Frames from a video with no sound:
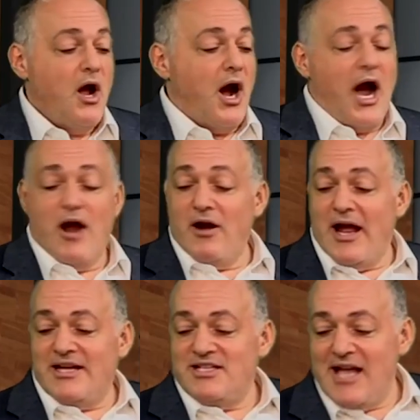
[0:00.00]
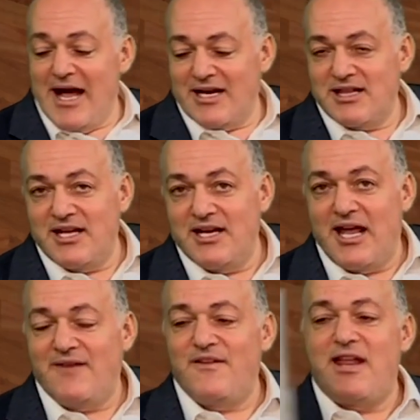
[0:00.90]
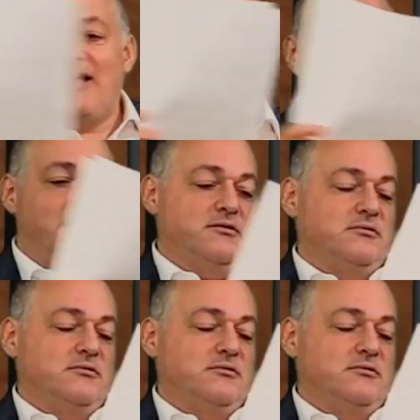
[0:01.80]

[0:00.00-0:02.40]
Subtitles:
All right, Jonathan and Vanessa,